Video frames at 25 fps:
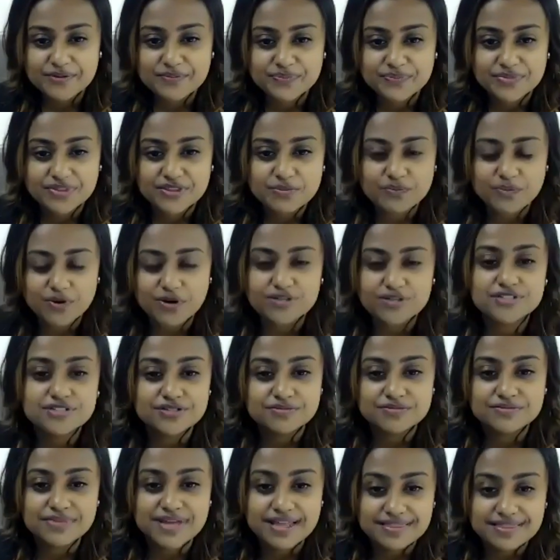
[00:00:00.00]
the
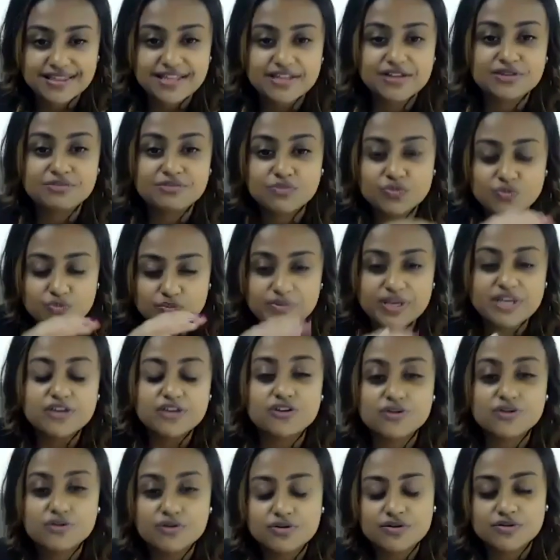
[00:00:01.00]
bottom and then make
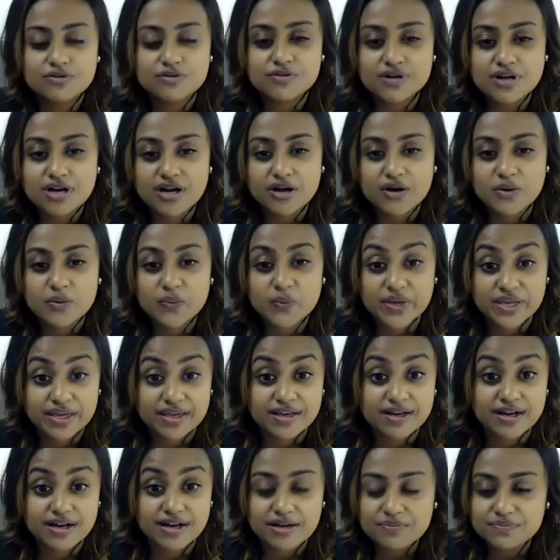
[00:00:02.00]
your way
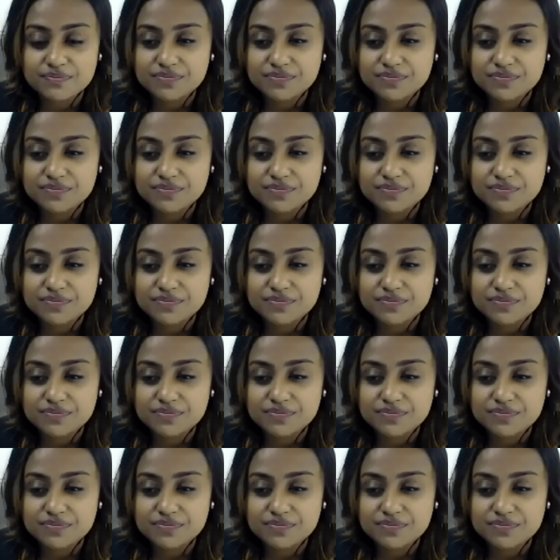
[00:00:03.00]
up.